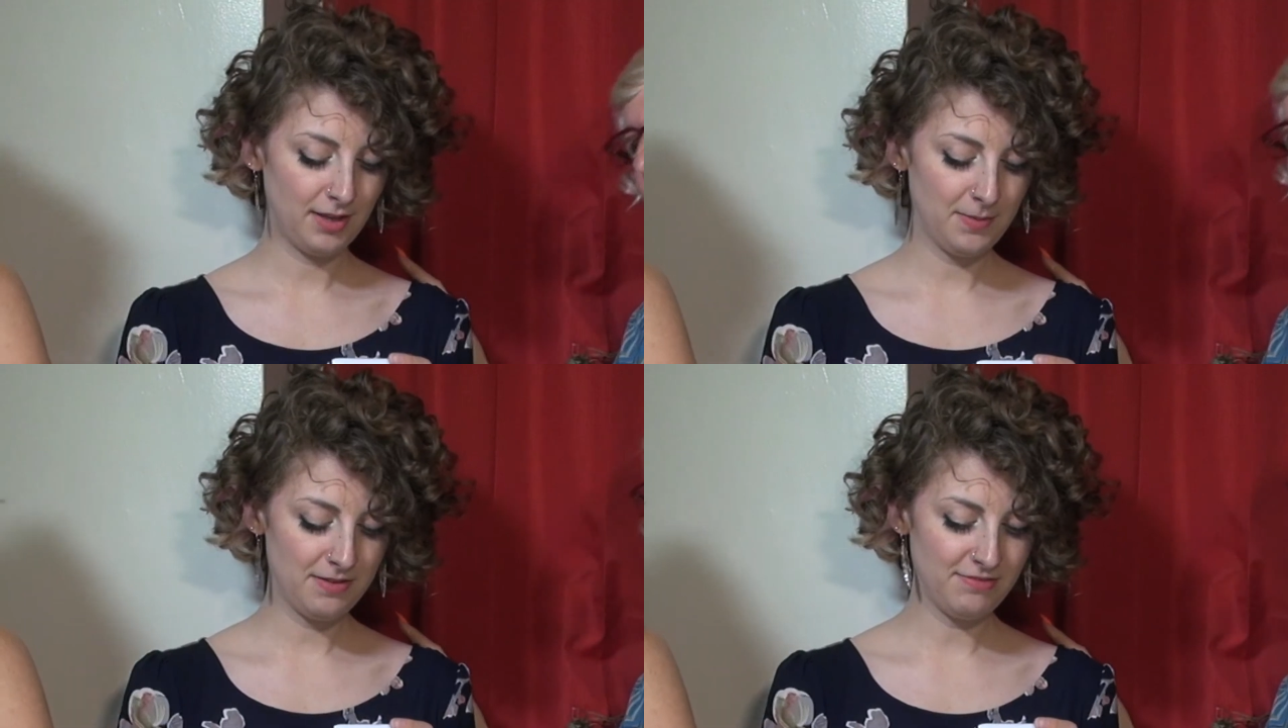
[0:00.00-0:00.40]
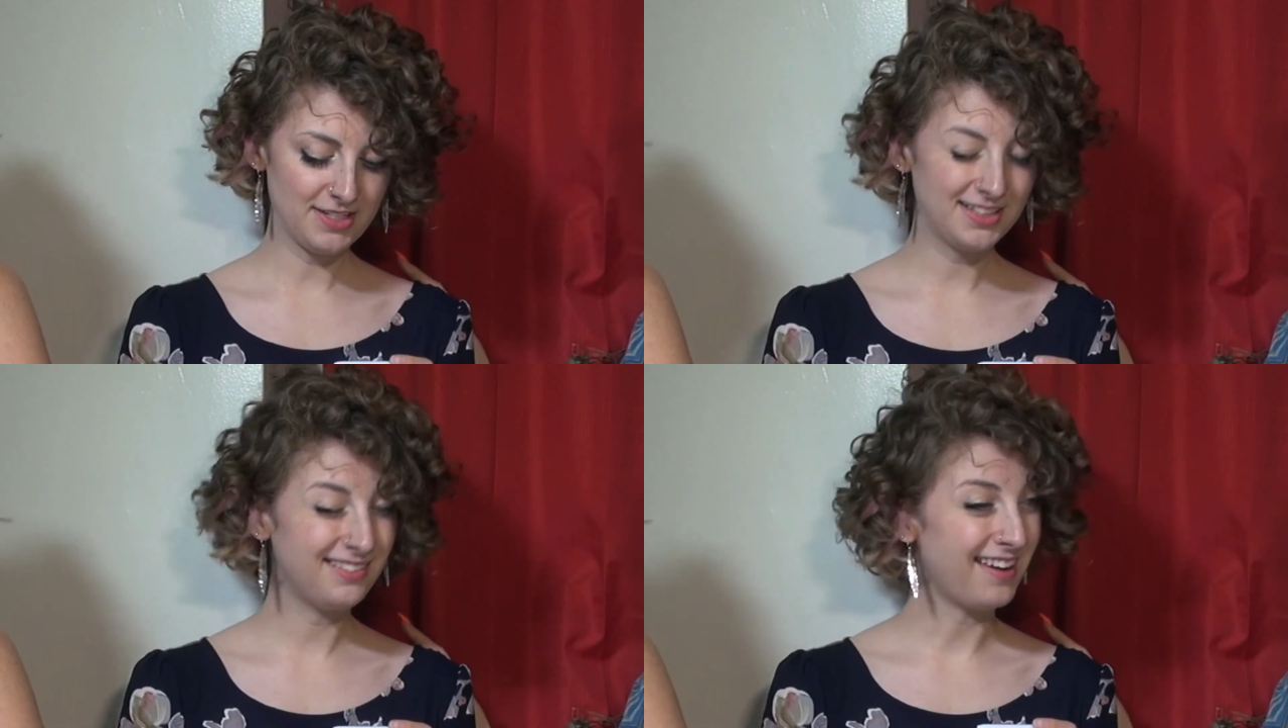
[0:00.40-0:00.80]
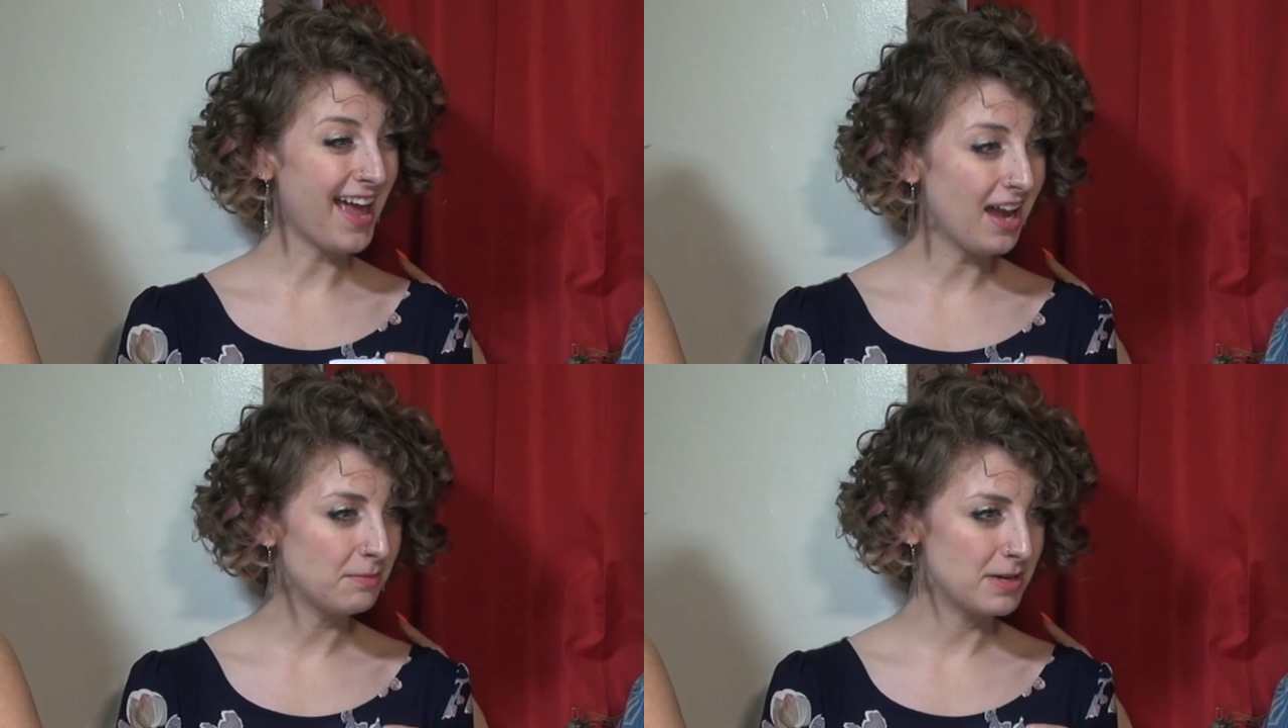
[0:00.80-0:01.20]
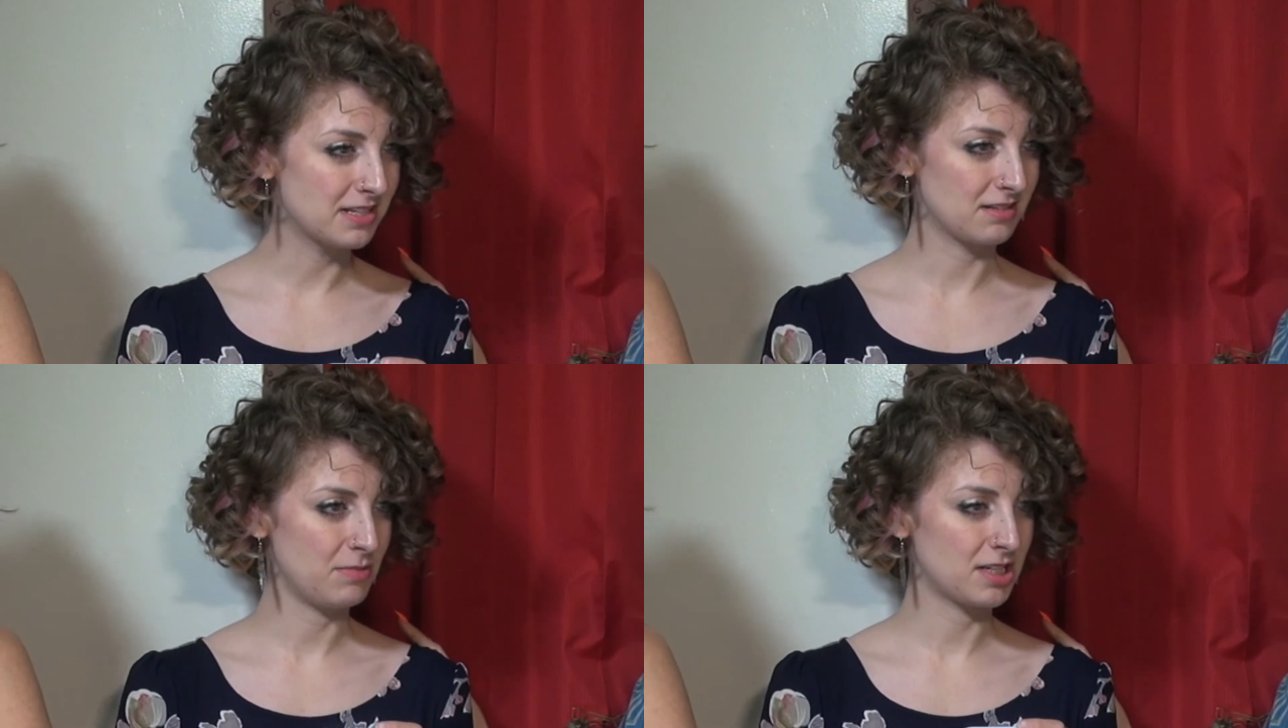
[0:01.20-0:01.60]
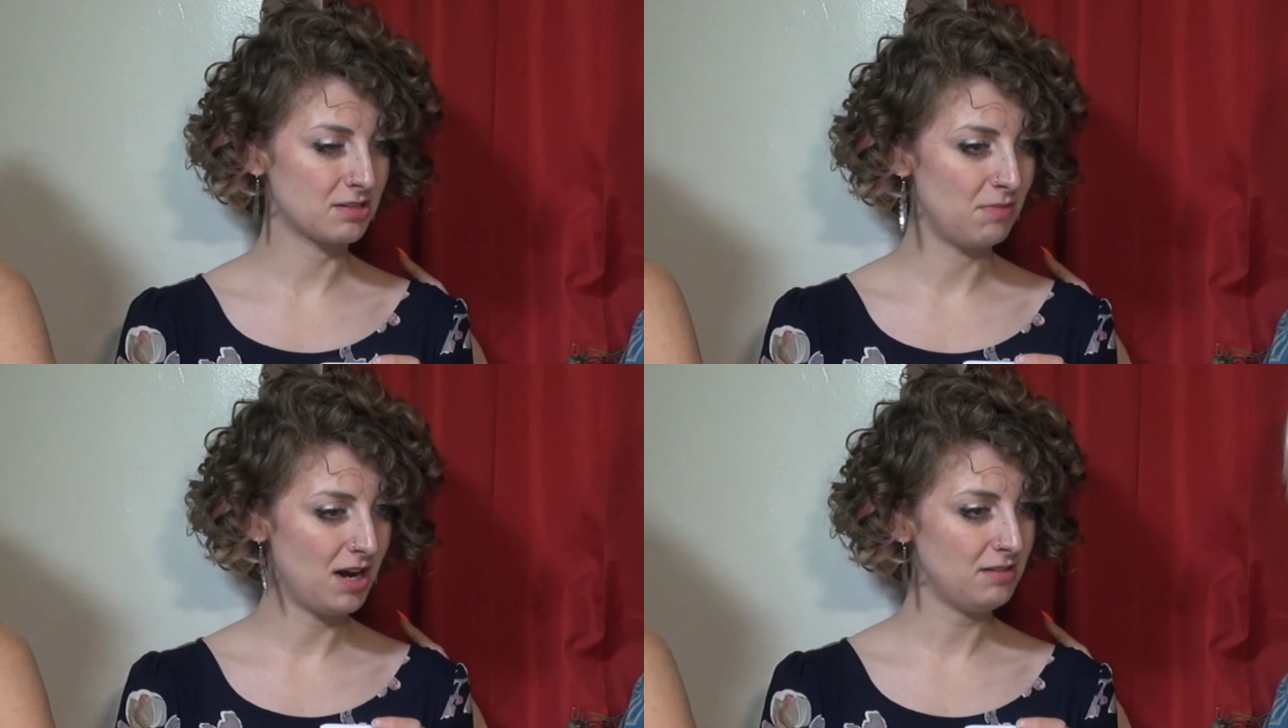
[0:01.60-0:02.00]
maybe if you didn't nag me so much,
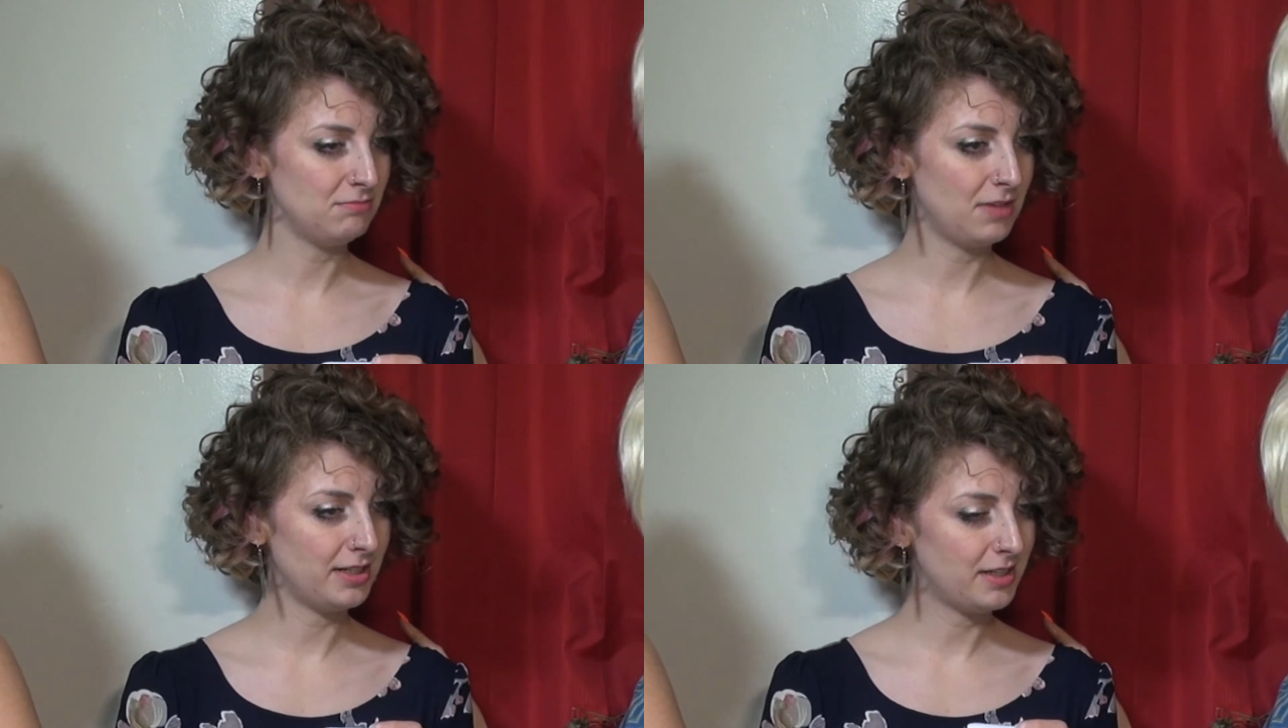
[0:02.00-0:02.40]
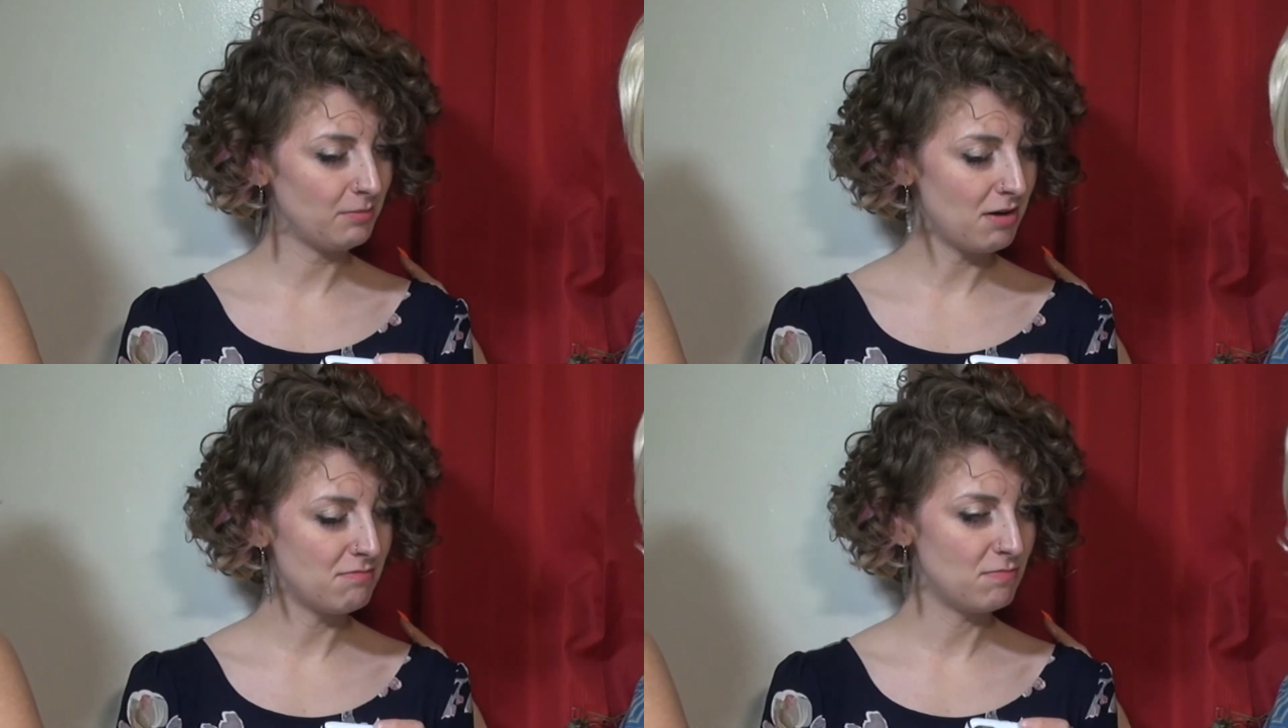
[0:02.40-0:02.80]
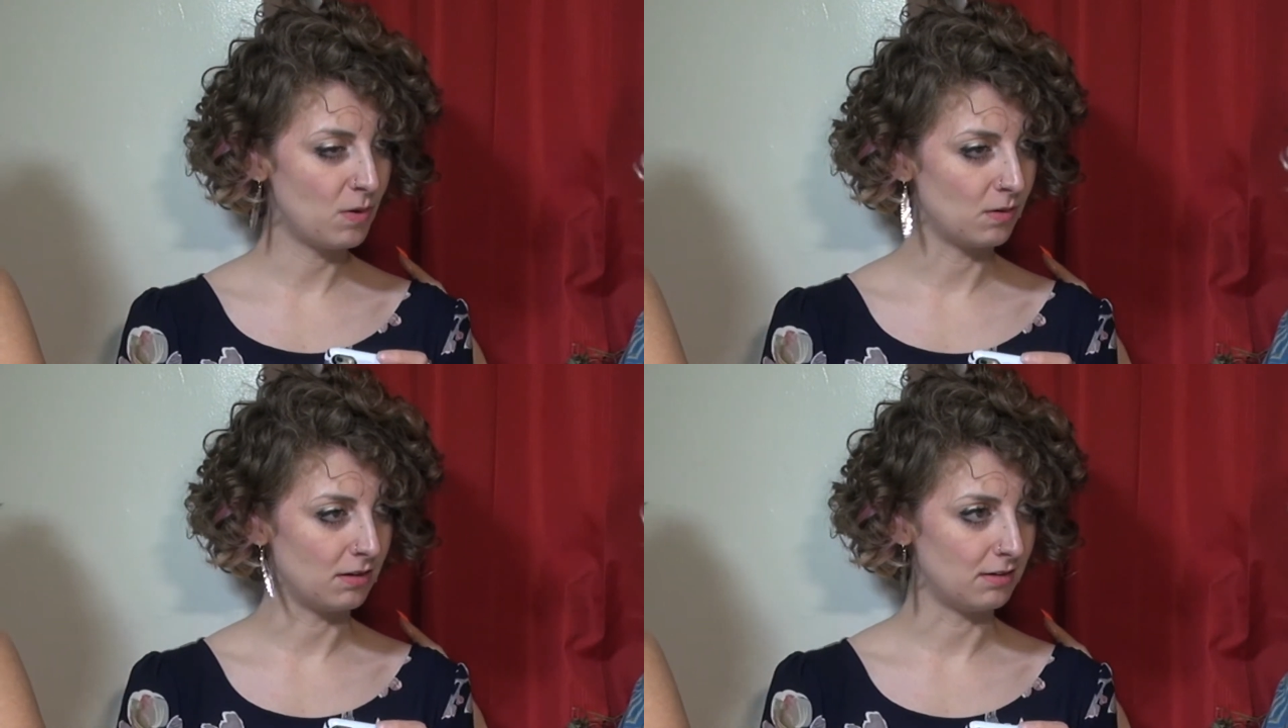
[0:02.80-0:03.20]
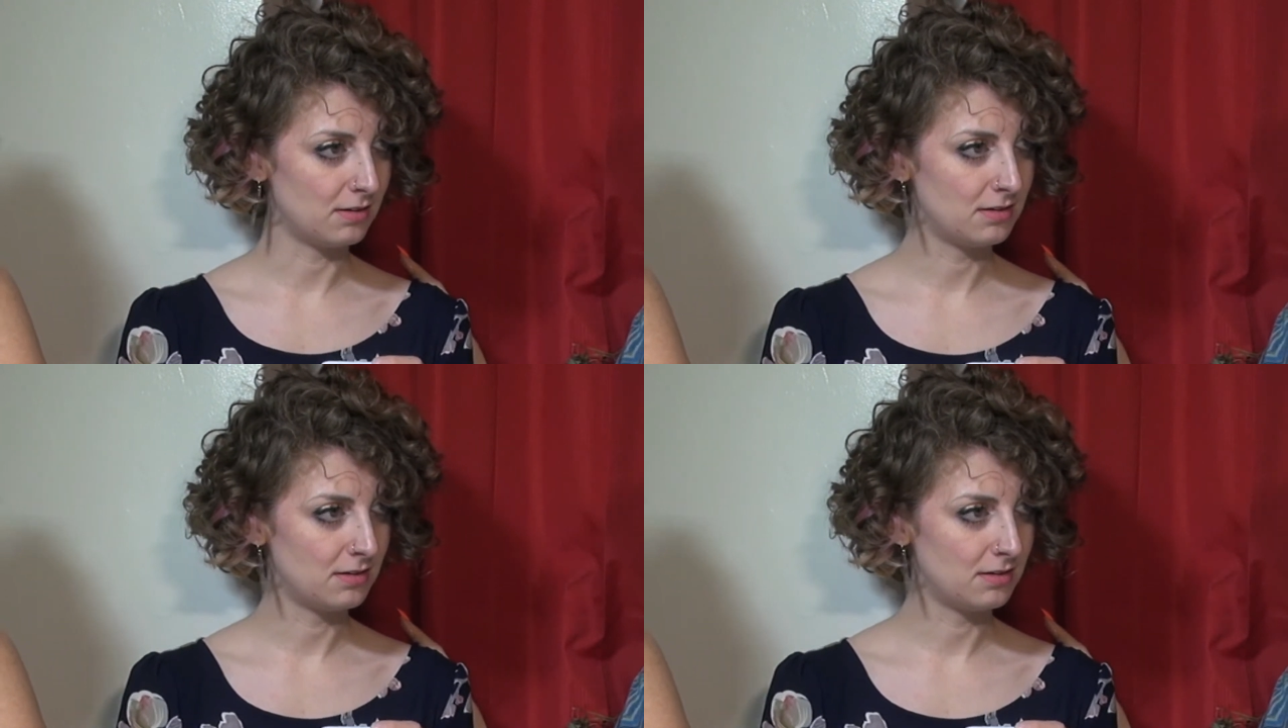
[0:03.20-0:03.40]
Mom, I'd come home more.